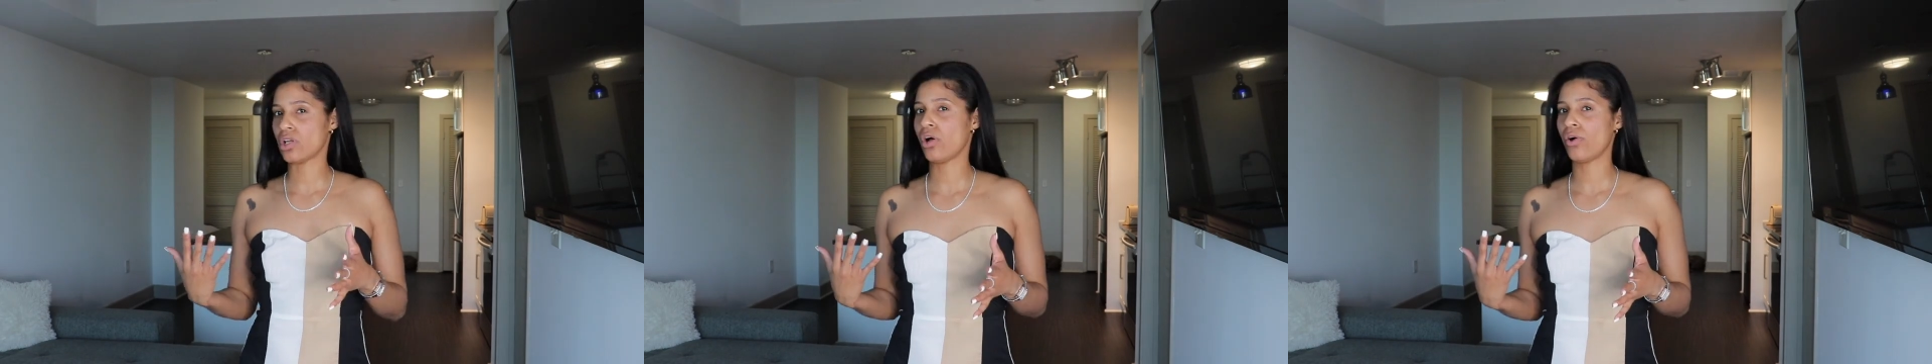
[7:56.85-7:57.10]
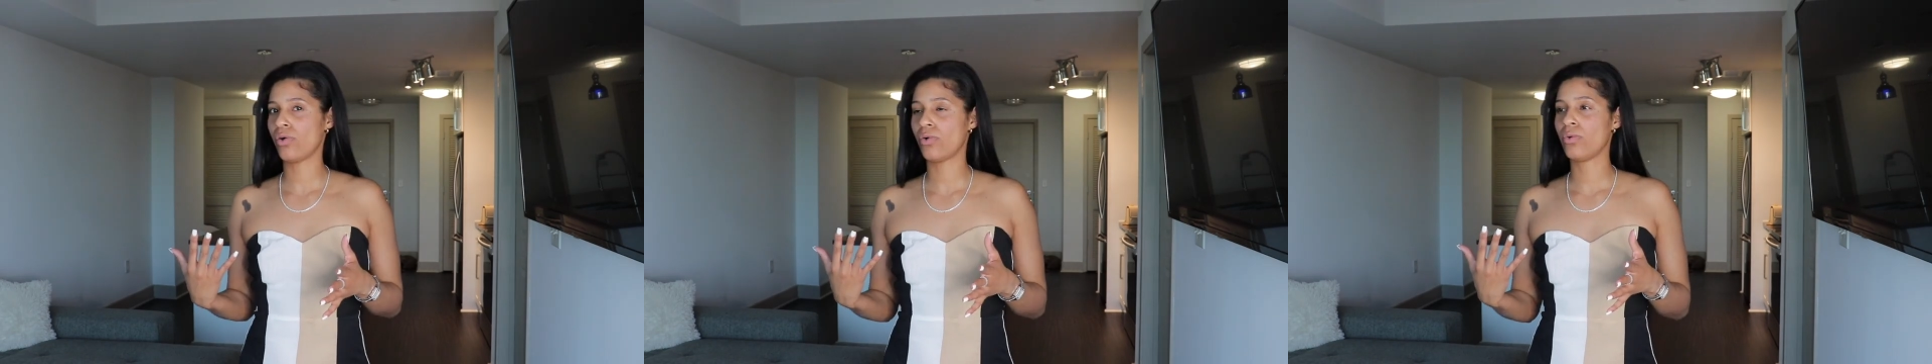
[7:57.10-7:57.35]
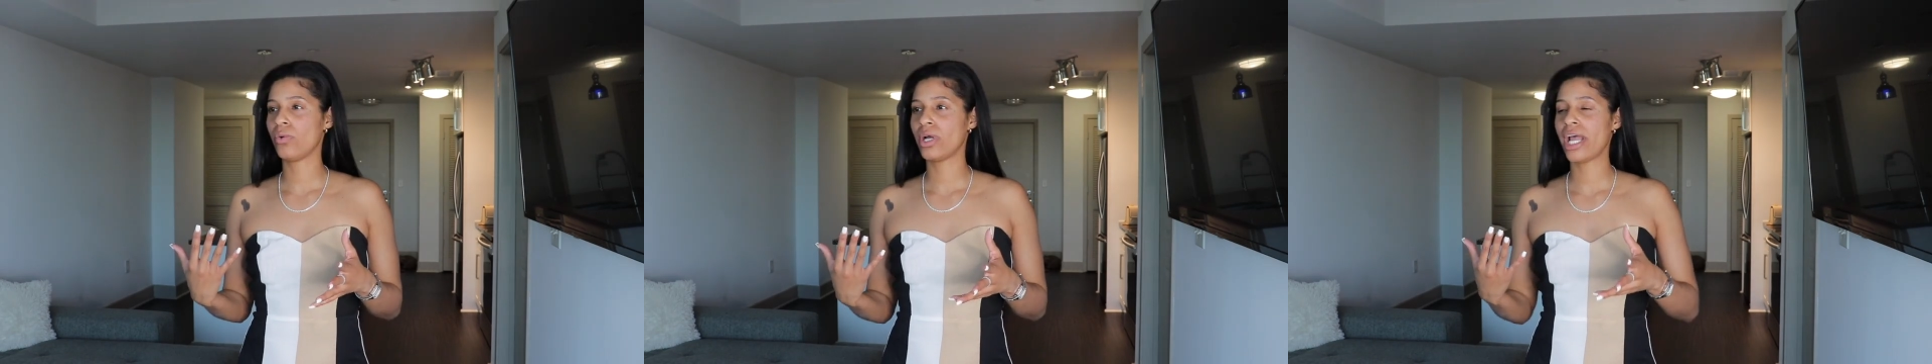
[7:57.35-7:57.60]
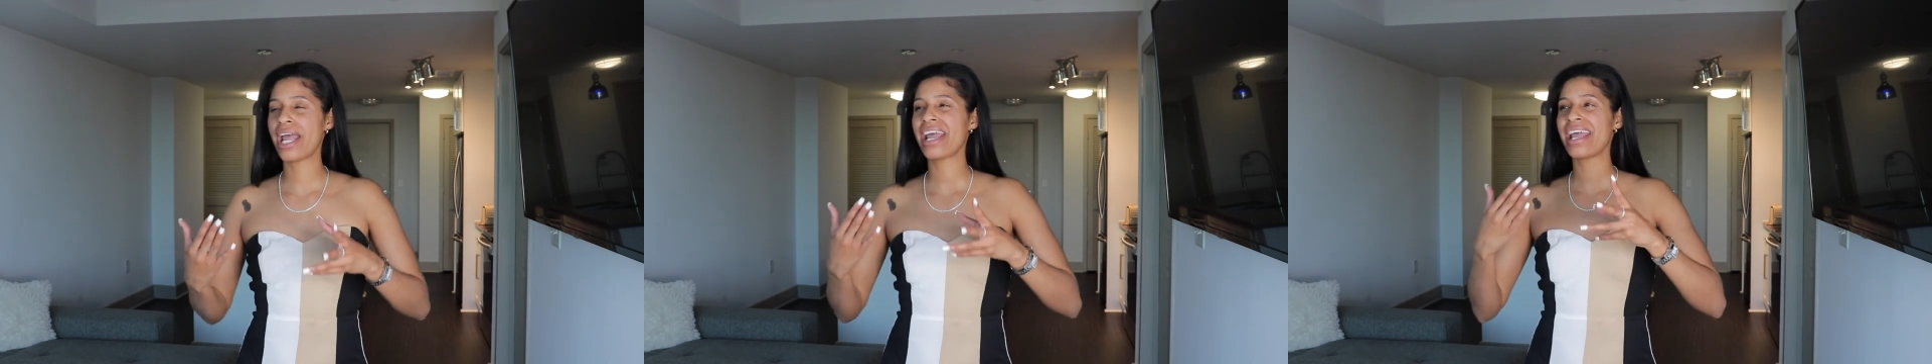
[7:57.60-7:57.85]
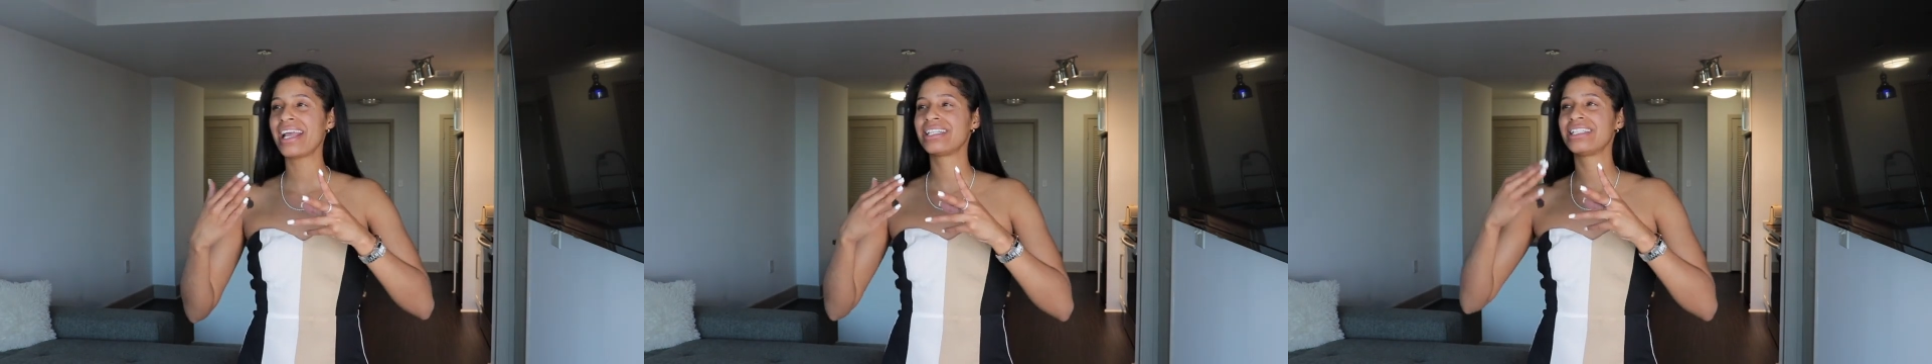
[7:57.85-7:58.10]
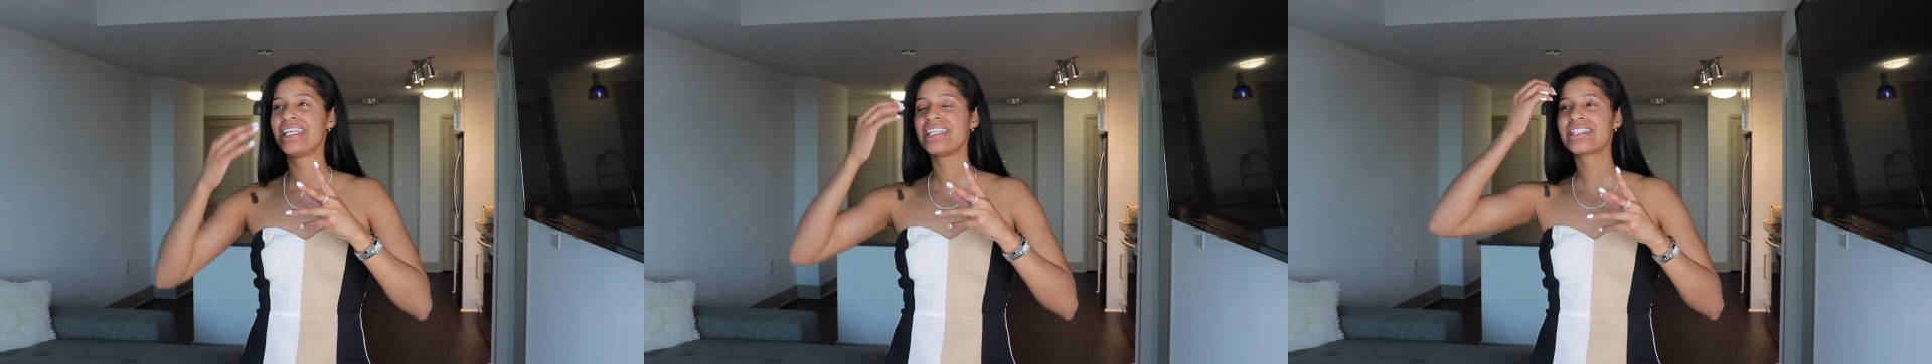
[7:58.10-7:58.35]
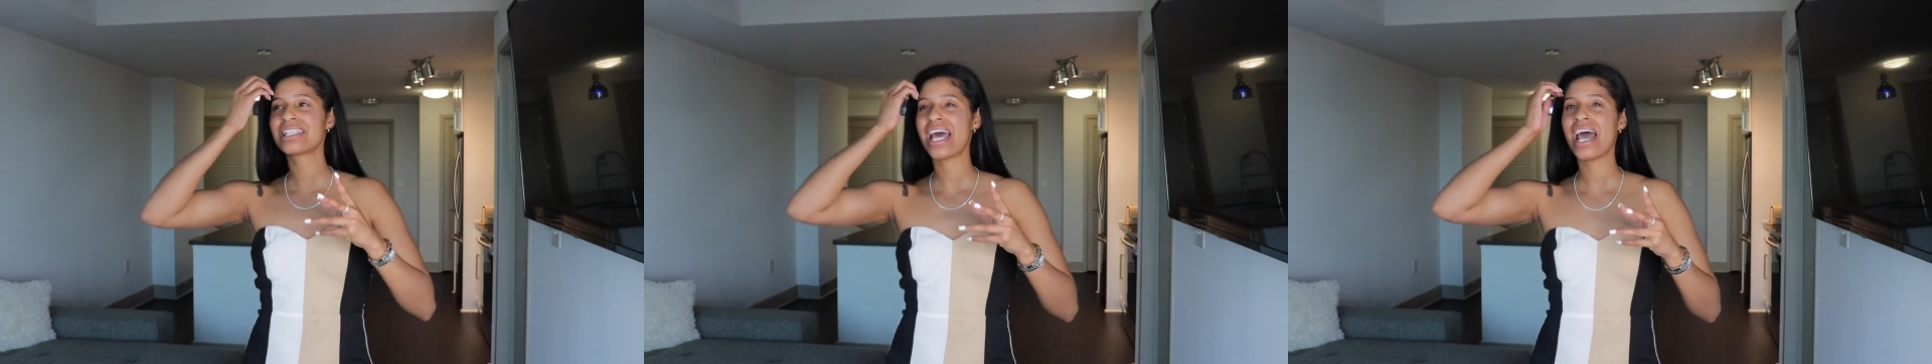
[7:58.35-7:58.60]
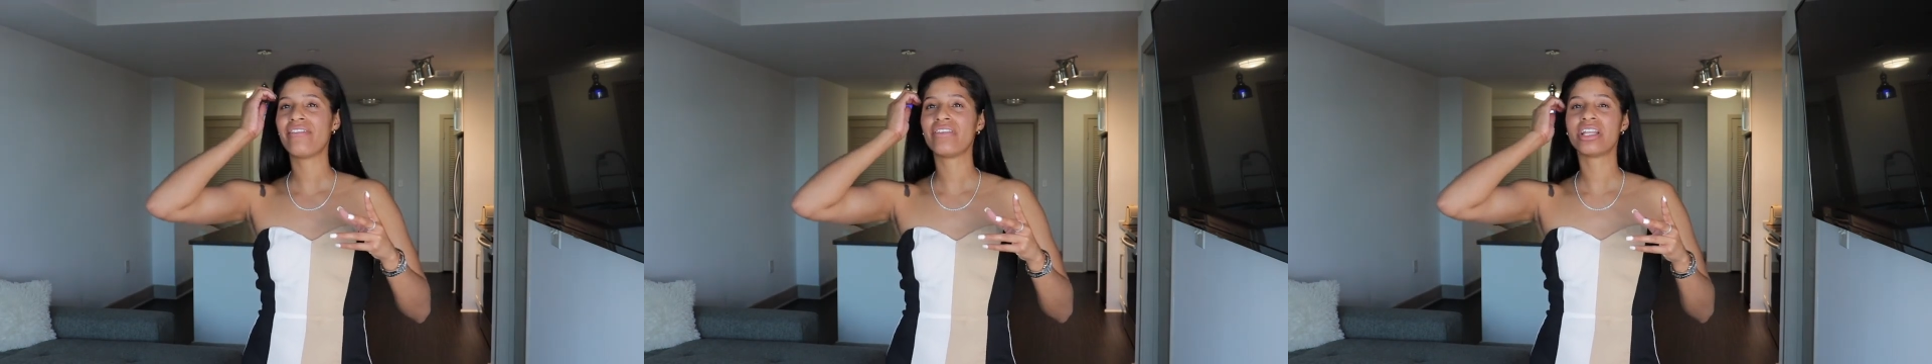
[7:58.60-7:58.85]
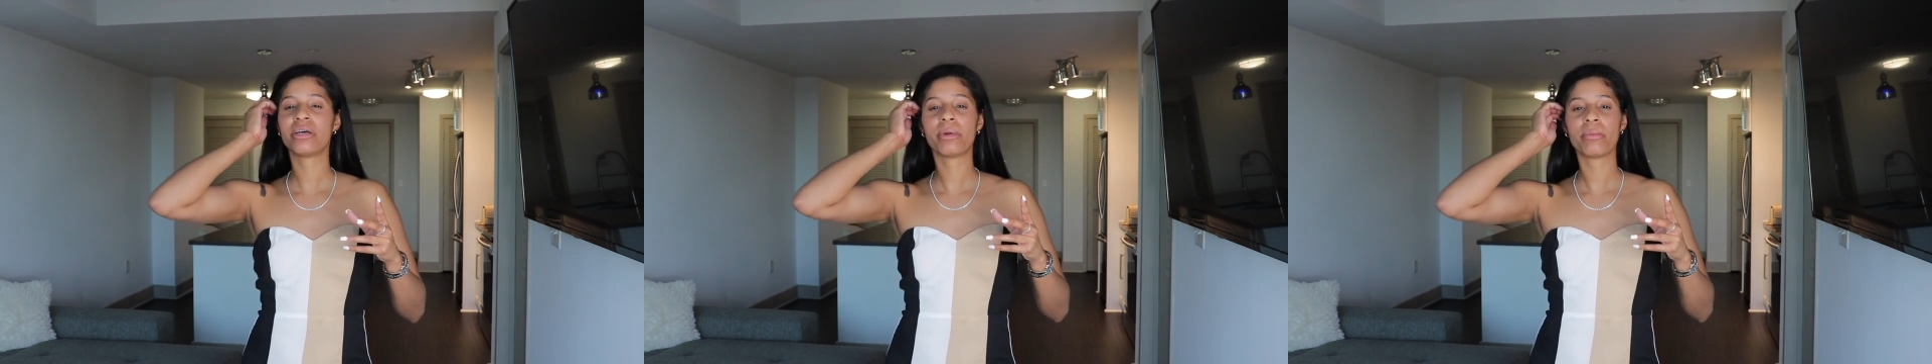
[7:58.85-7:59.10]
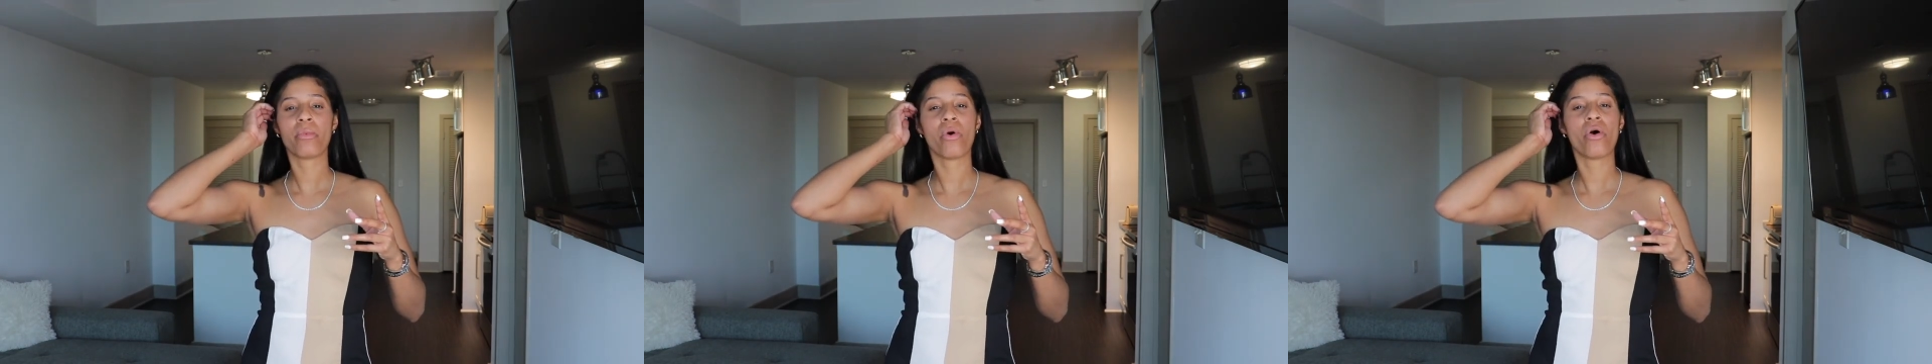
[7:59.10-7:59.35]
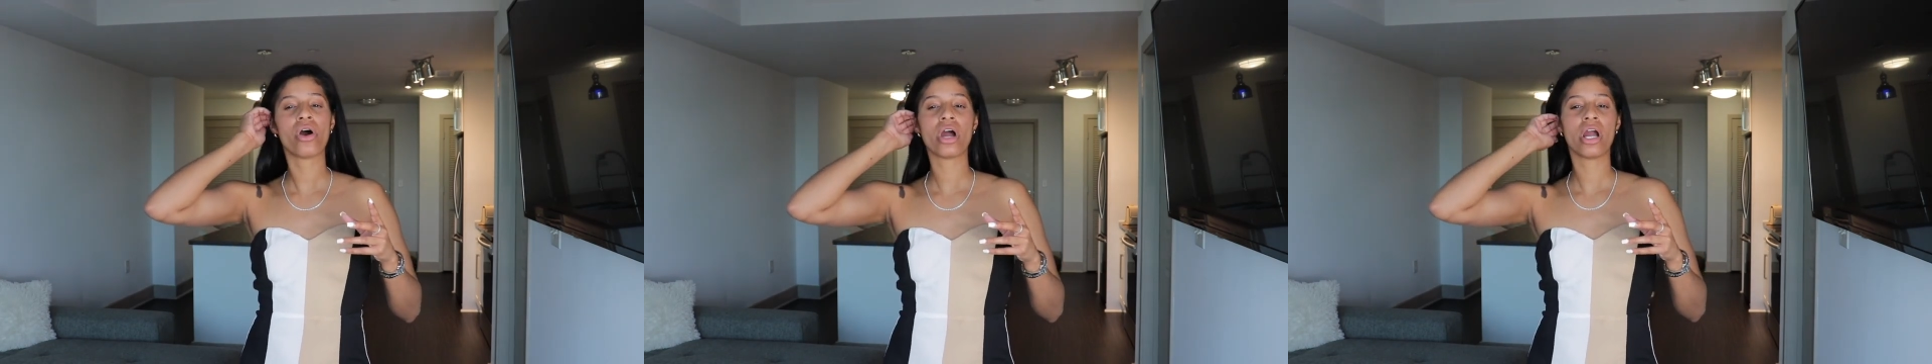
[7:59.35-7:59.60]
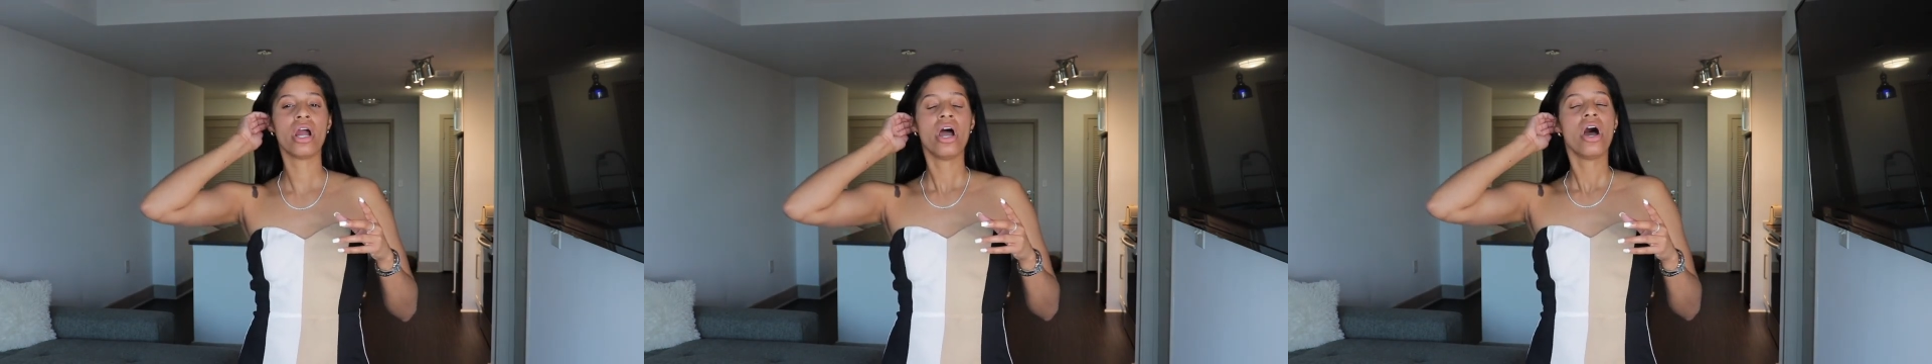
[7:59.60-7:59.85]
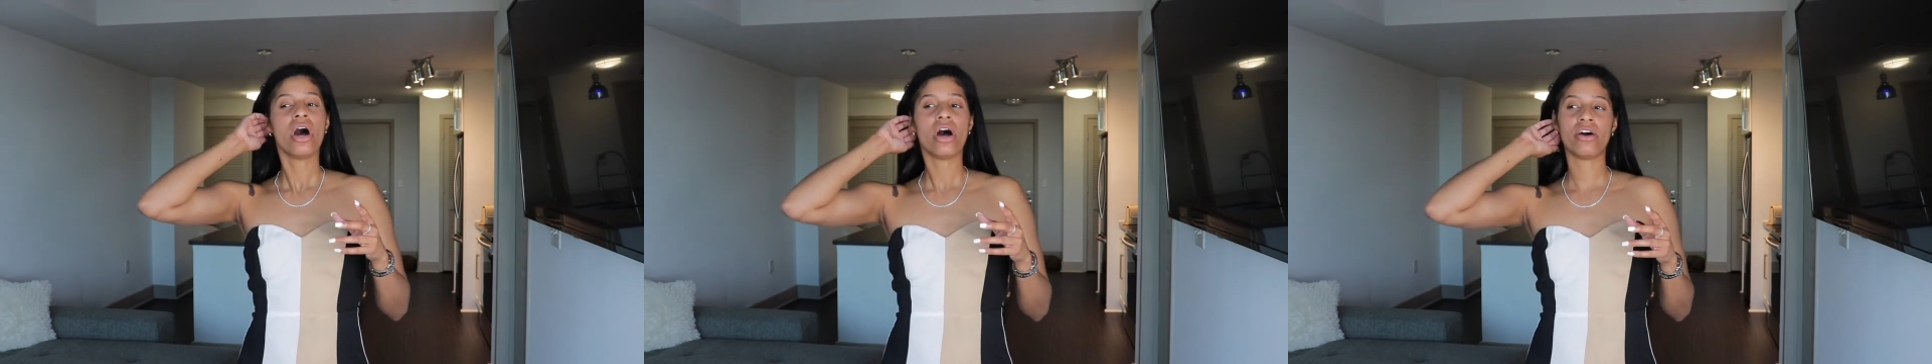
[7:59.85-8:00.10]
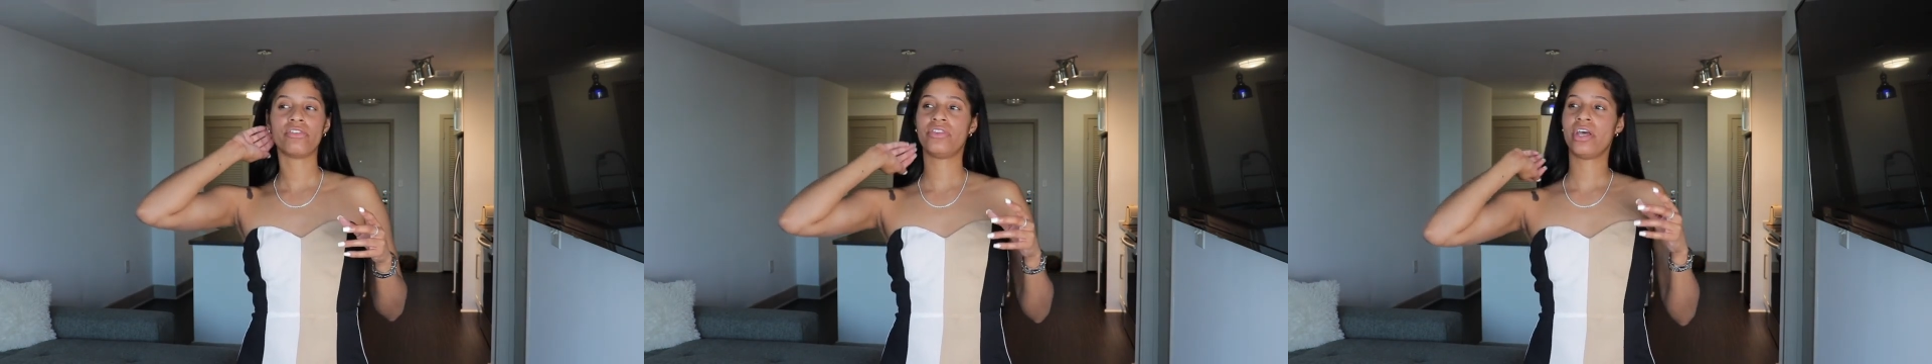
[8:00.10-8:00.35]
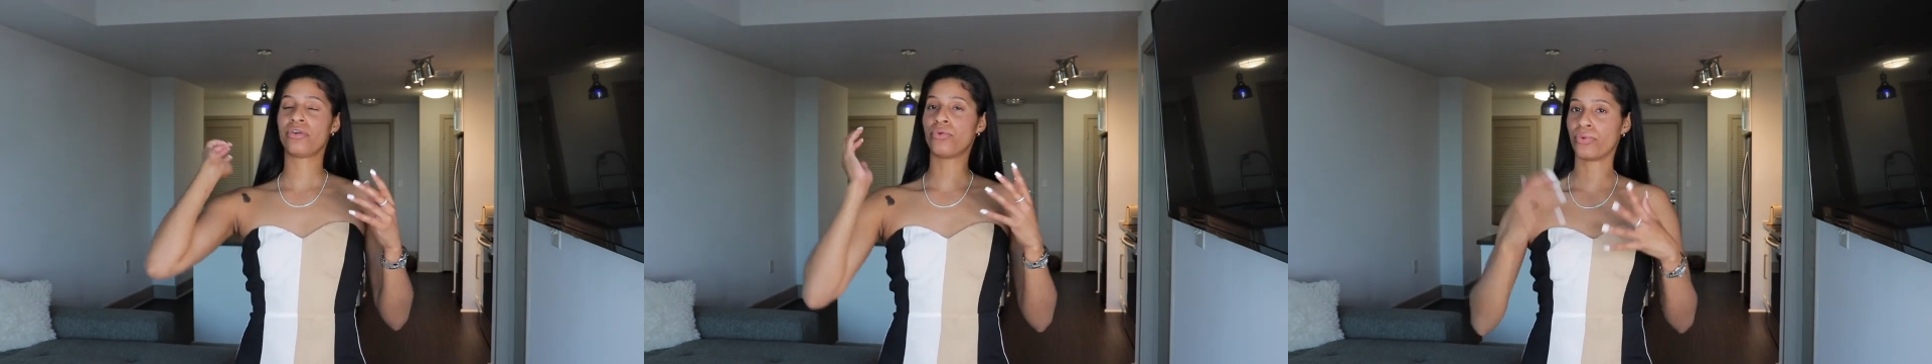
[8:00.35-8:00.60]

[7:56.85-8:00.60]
So it needs to have a little bit more of the